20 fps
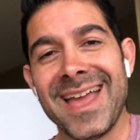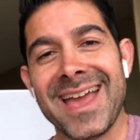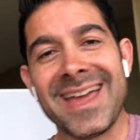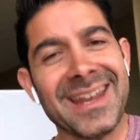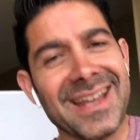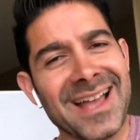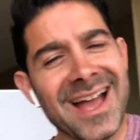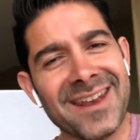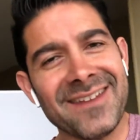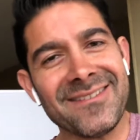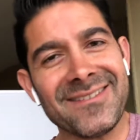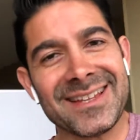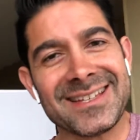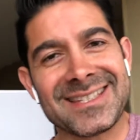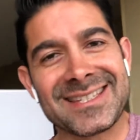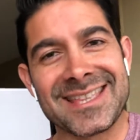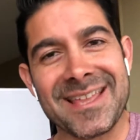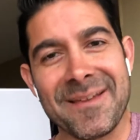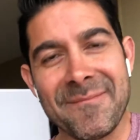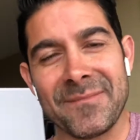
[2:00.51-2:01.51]
and it kind of
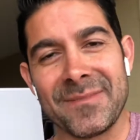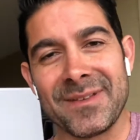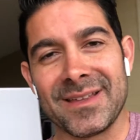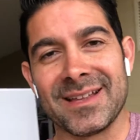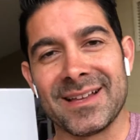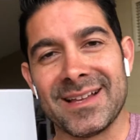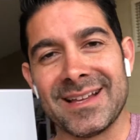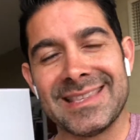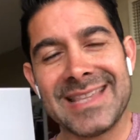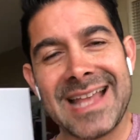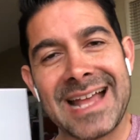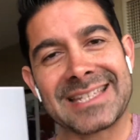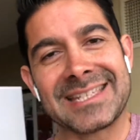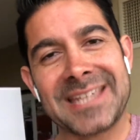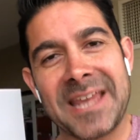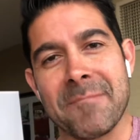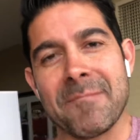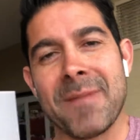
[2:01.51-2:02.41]
gets them in that same